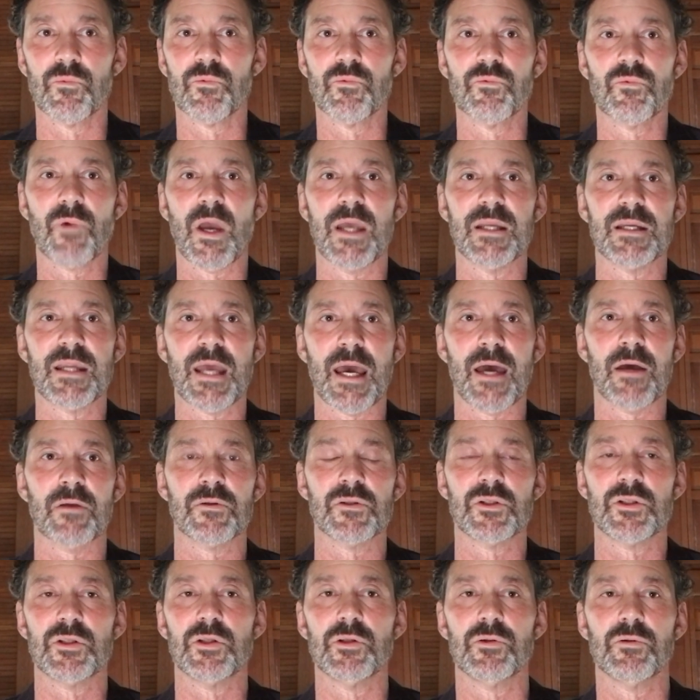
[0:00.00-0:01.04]
right down
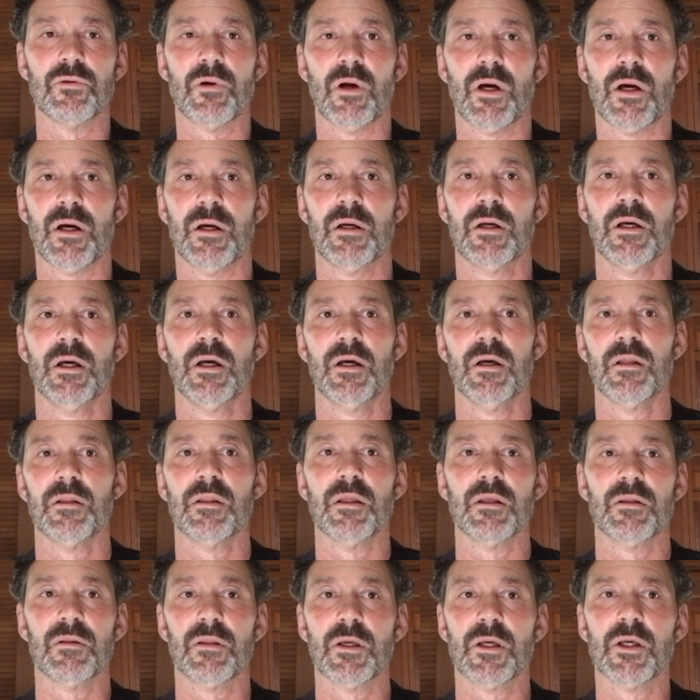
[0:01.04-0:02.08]
to
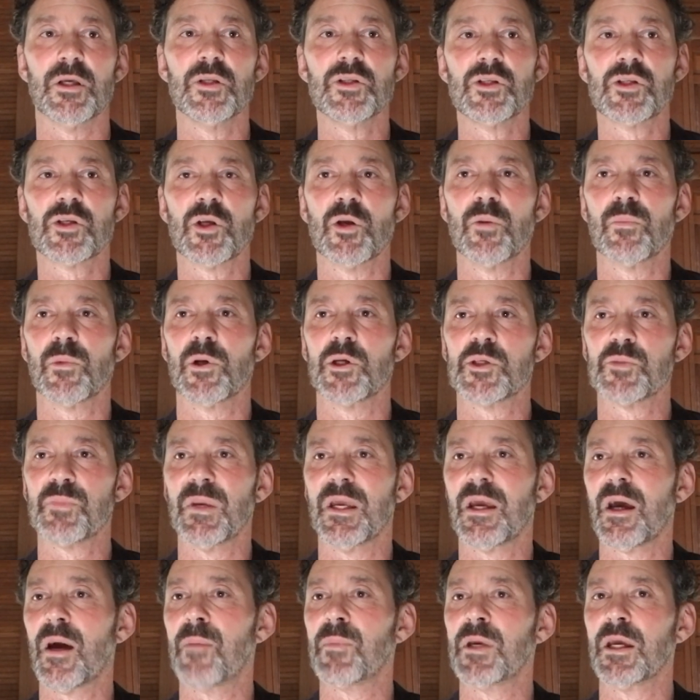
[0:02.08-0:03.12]
the consumer is
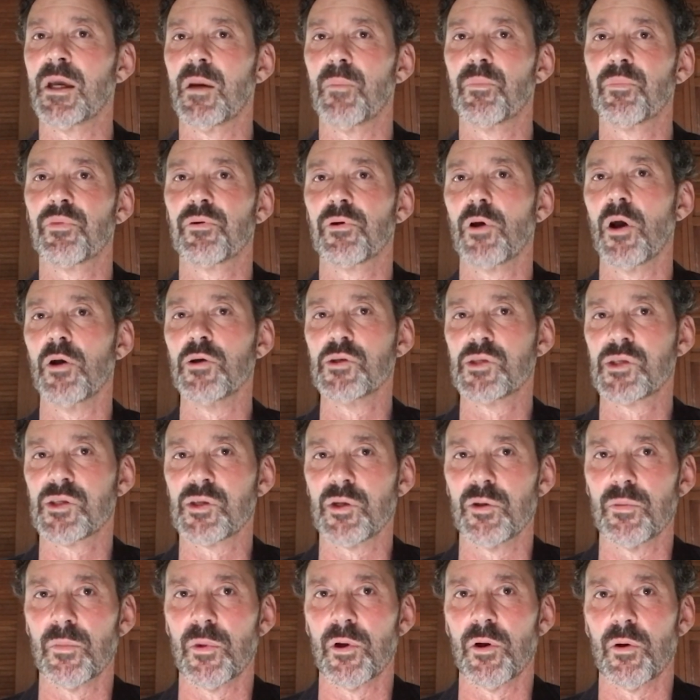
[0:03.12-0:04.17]
becoming a
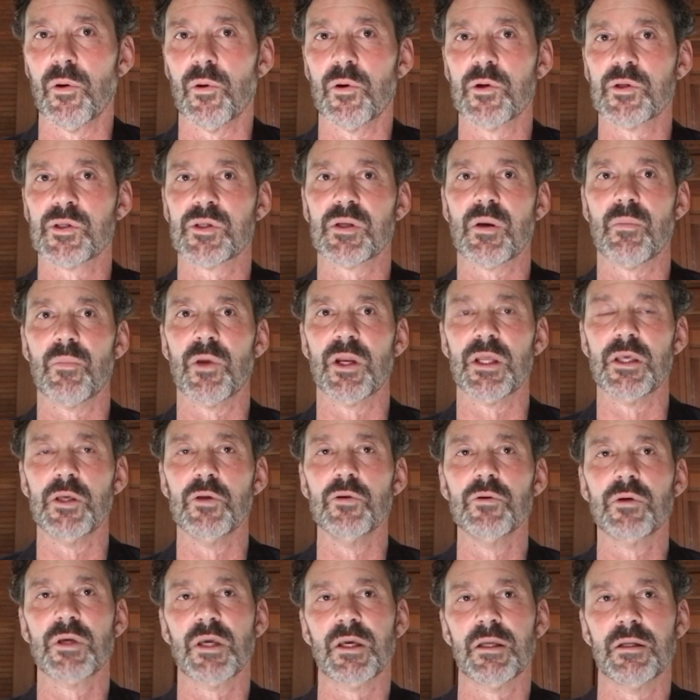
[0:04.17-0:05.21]
prosumer, or somebody
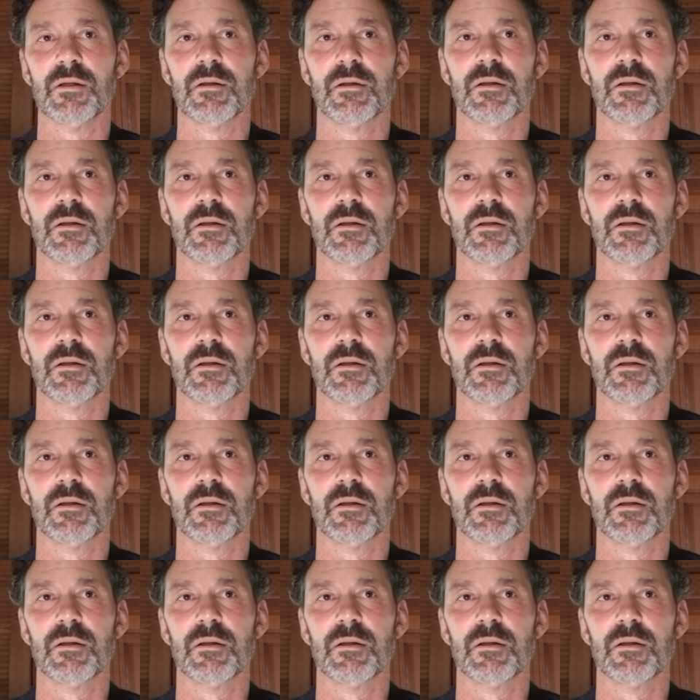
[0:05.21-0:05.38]
who can